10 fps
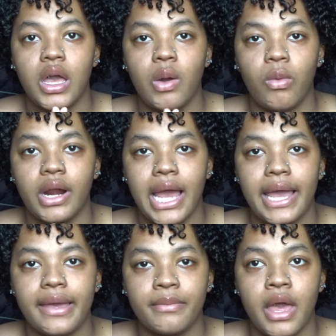what
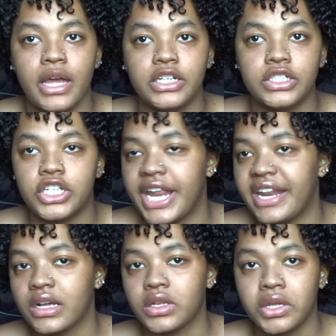I'm
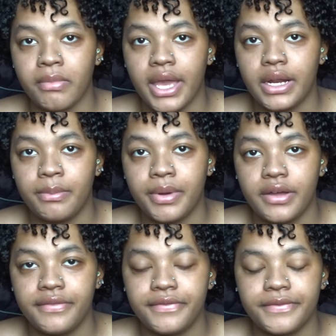genetically made up
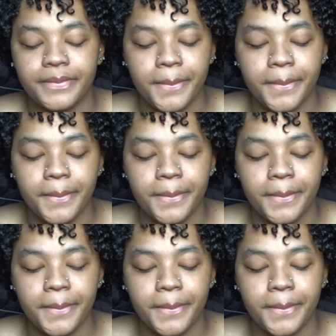of.